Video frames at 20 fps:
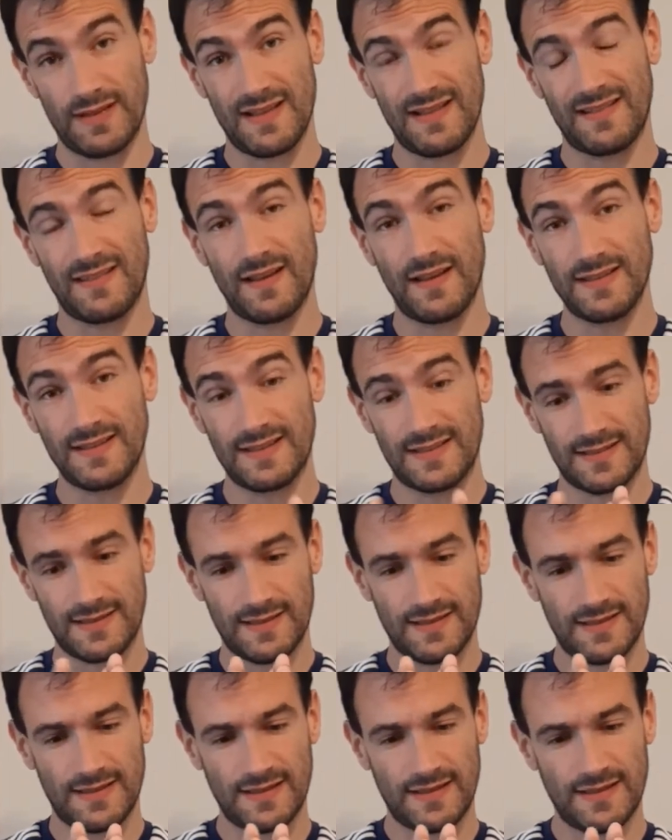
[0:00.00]
that
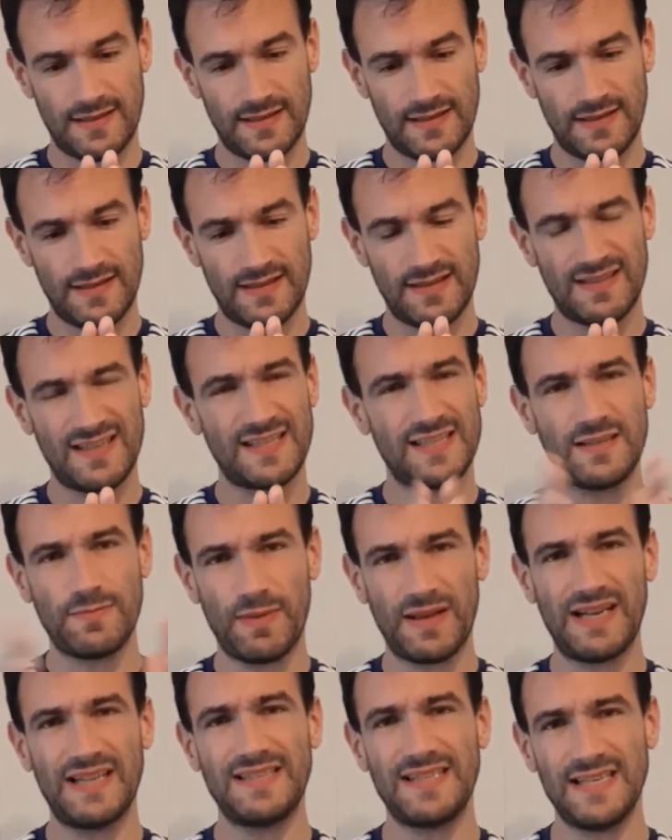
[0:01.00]
the
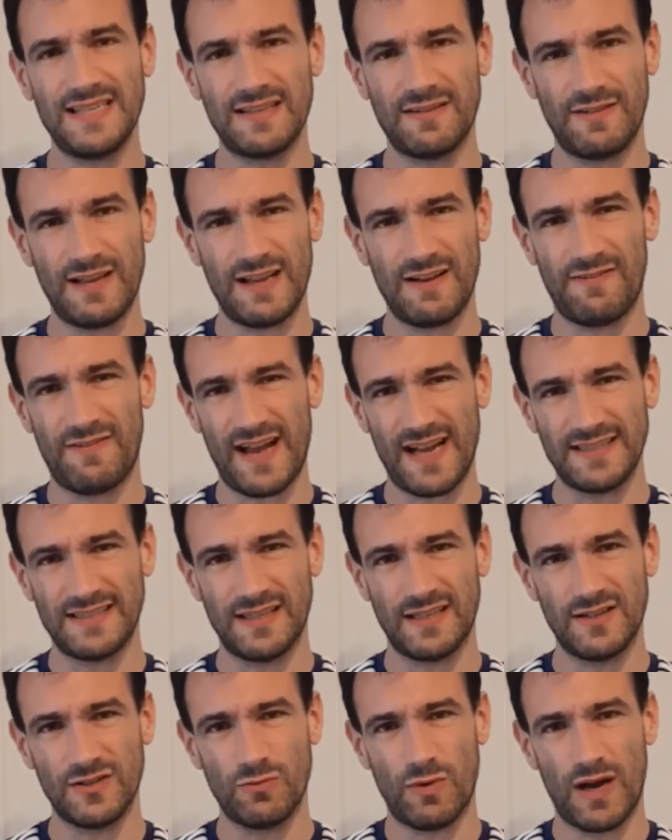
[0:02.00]
stability is
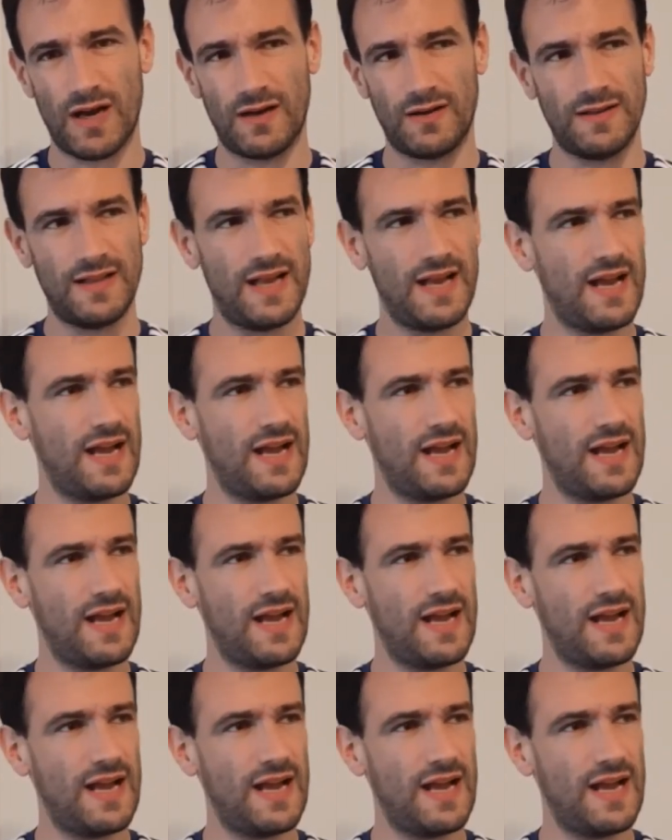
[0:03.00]
affected as well.